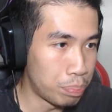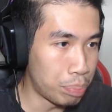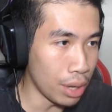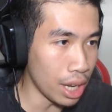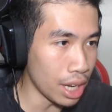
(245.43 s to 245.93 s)

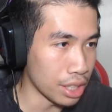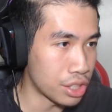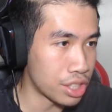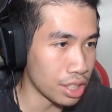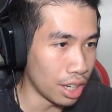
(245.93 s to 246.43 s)

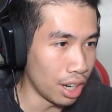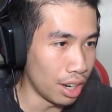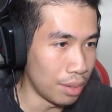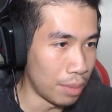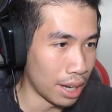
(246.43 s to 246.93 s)
Bitch!
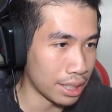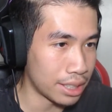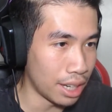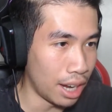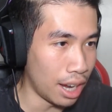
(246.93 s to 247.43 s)
Oh my
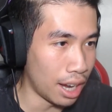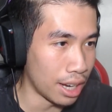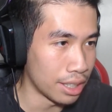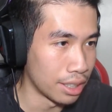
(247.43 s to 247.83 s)
god!